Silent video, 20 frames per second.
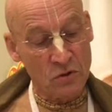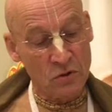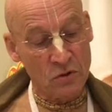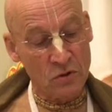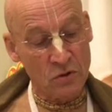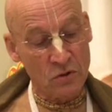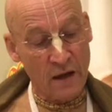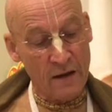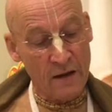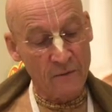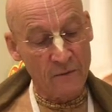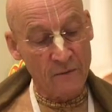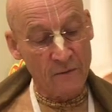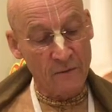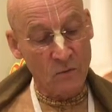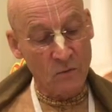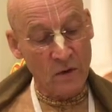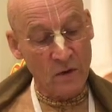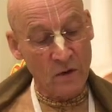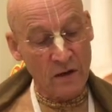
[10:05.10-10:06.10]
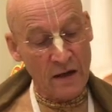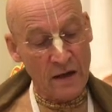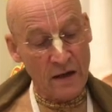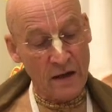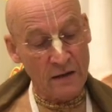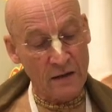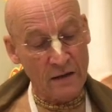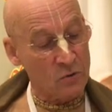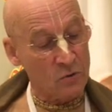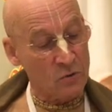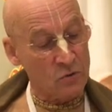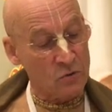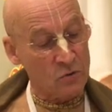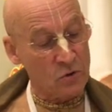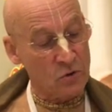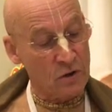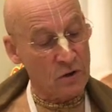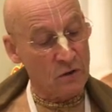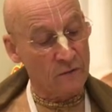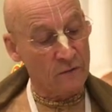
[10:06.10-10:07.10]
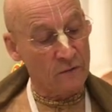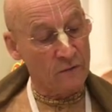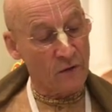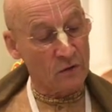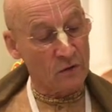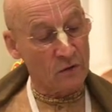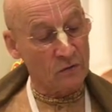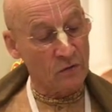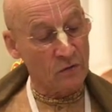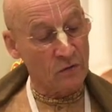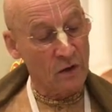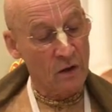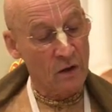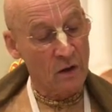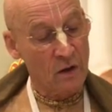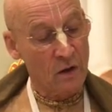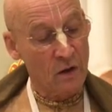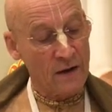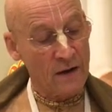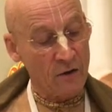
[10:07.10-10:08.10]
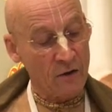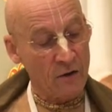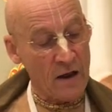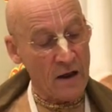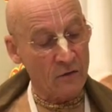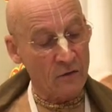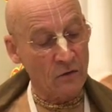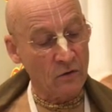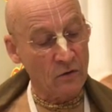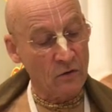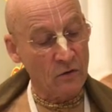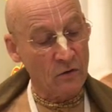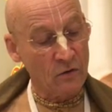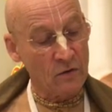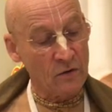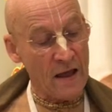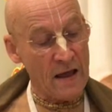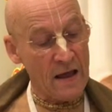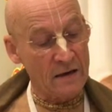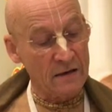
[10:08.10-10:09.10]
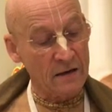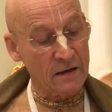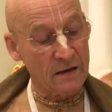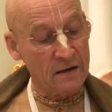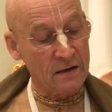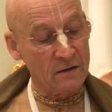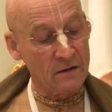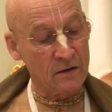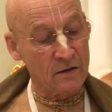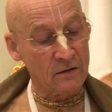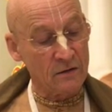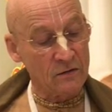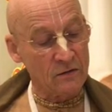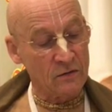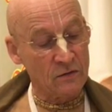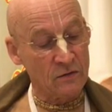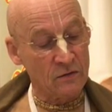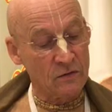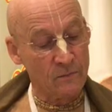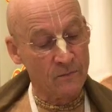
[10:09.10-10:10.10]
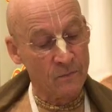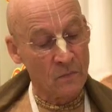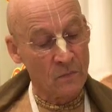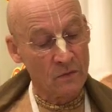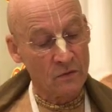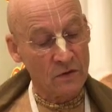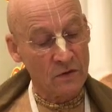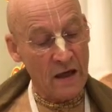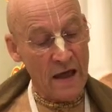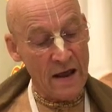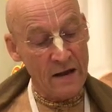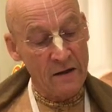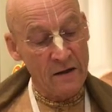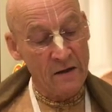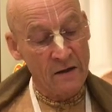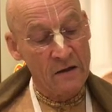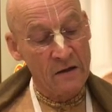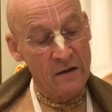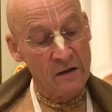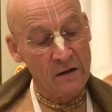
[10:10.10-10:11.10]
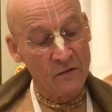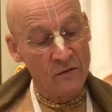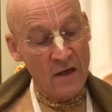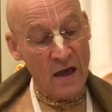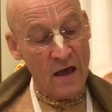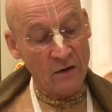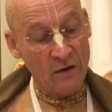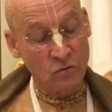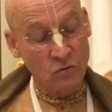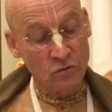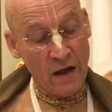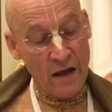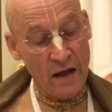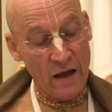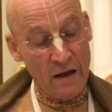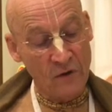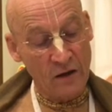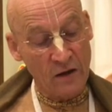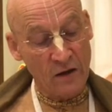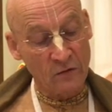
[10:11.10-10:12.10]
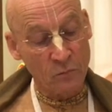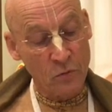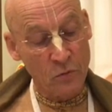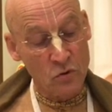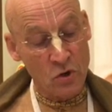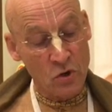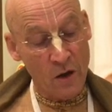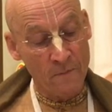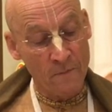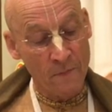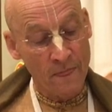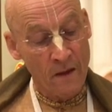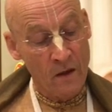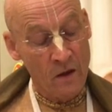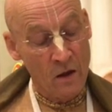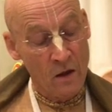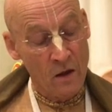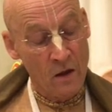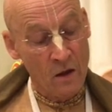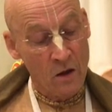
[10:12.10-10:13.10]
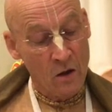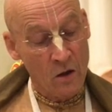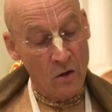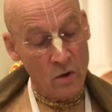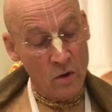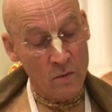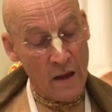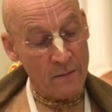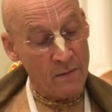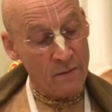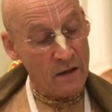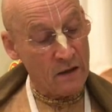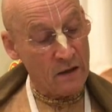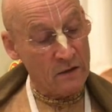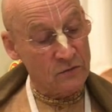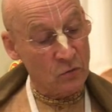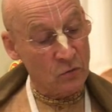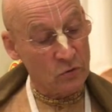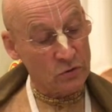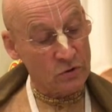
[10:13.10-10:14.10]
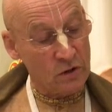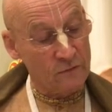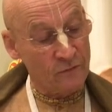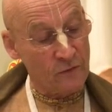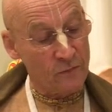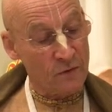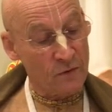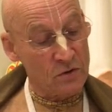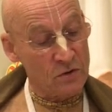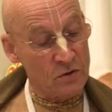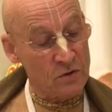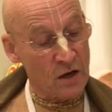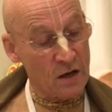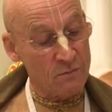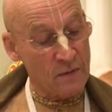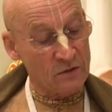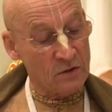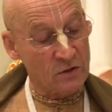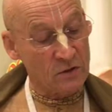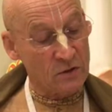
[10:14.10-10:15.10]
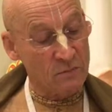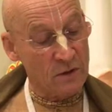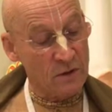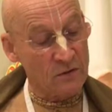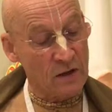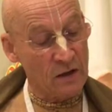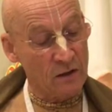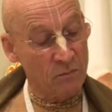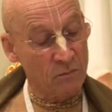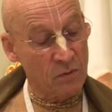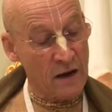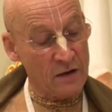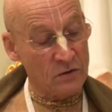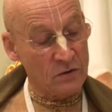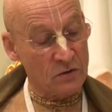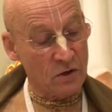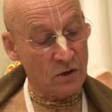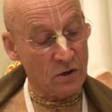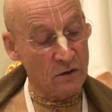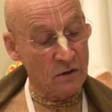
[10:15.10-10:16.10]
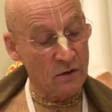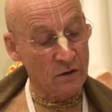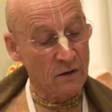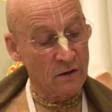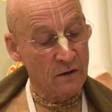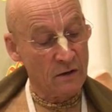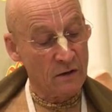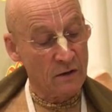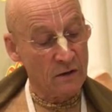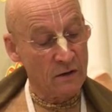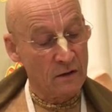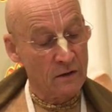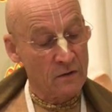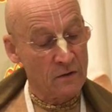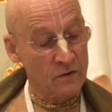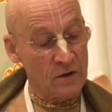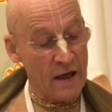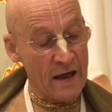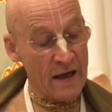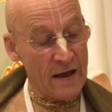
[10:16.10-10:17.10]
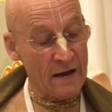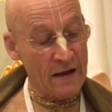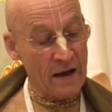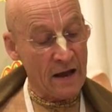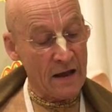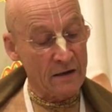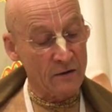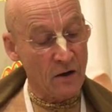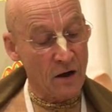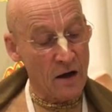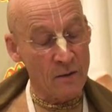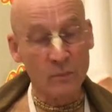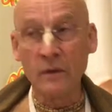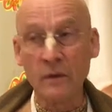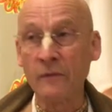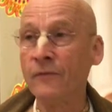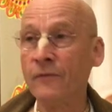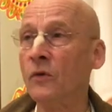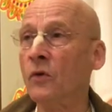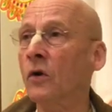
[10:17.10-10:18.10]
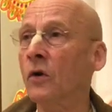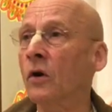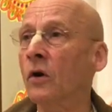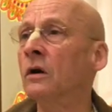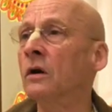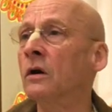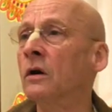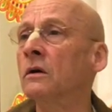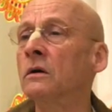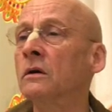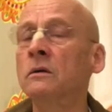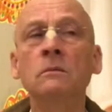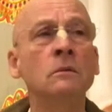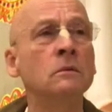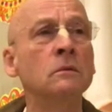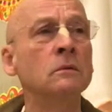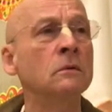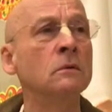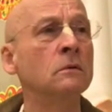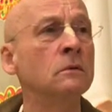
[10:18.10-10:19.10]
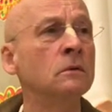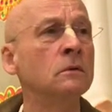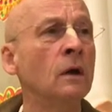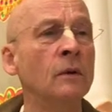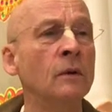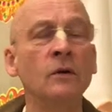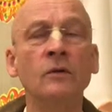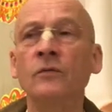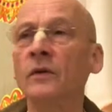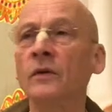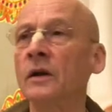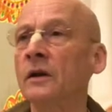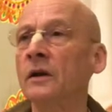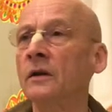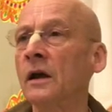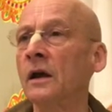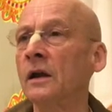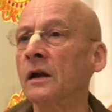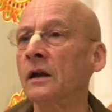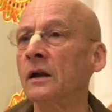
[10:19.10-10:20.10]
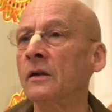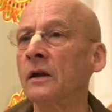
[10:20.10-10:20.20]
the opportunity to focus on our gratitude and indebtedness today, the actual day of Vyasa Puja. We may be exhausted from the Janmashtami celebration the day and night before. Nobody's feeling that, are they?